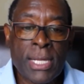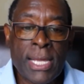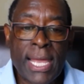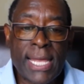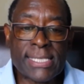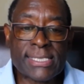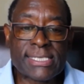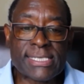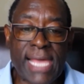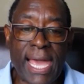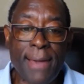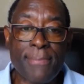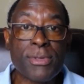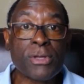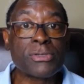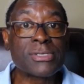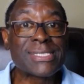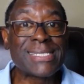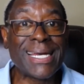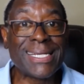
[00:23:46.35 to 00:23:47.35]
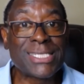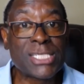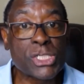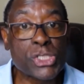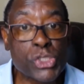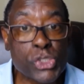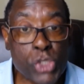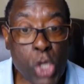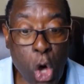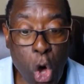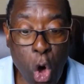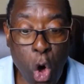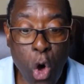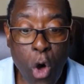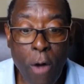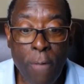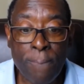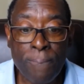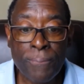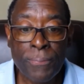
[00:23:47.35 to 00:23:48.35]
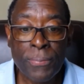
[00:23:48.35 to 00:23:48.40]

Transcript: And Samuel said to Saul,